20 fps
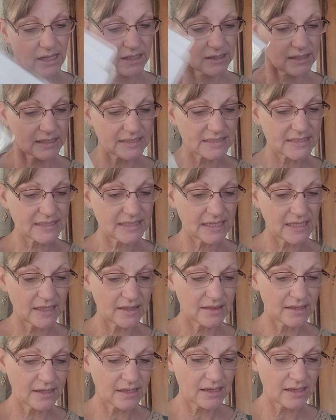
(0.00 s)
let's see
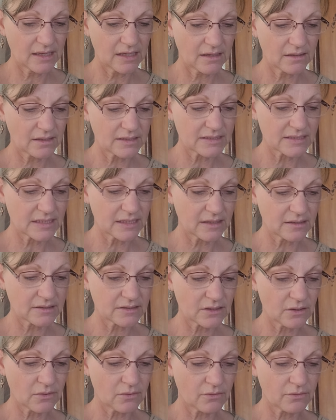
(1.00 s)
the let's see
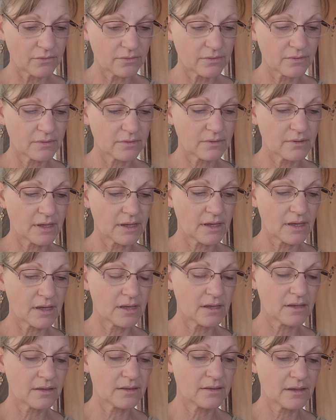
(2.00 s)
so
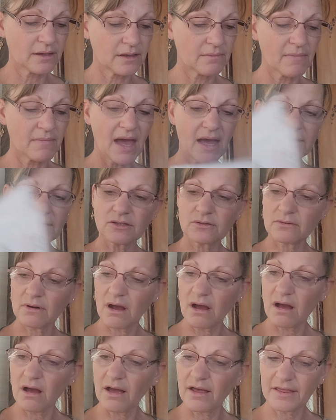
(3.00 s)
the the
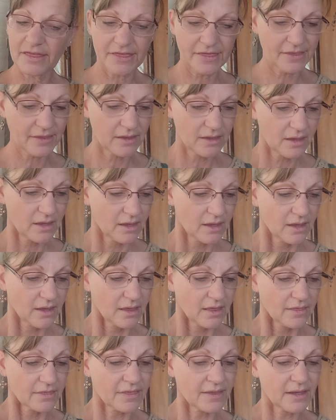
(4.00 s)
Mazzaroth
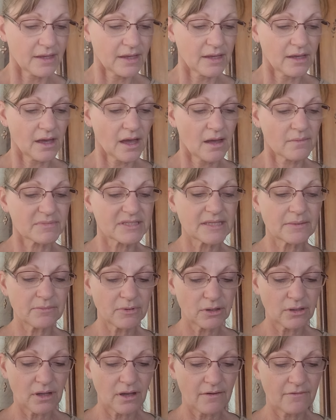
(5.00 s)
the um,
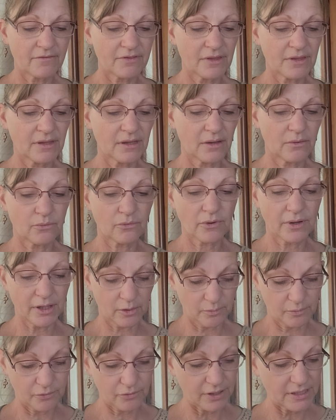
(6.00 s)
symbol of the
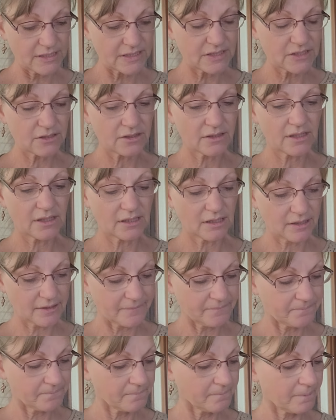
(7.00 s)
royal priesthood
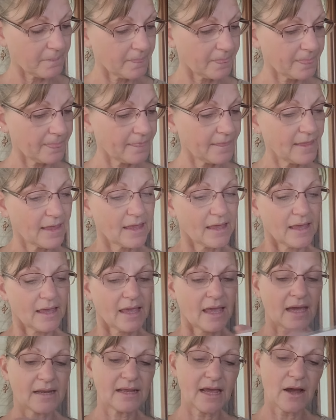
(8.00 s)

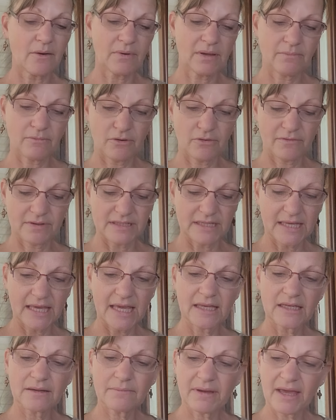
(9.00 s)
and how we move into
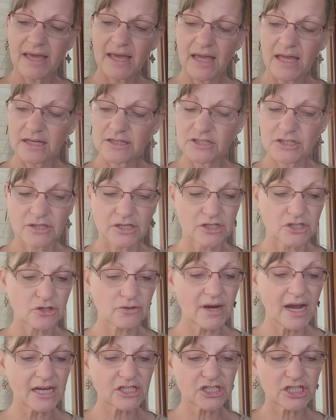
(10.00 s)
kingdom age, the
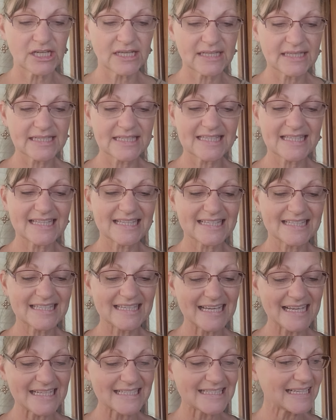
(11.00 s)
directions, the
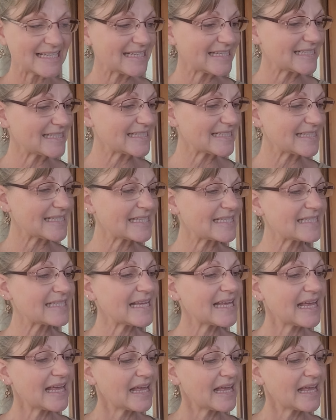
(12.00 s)
seasons,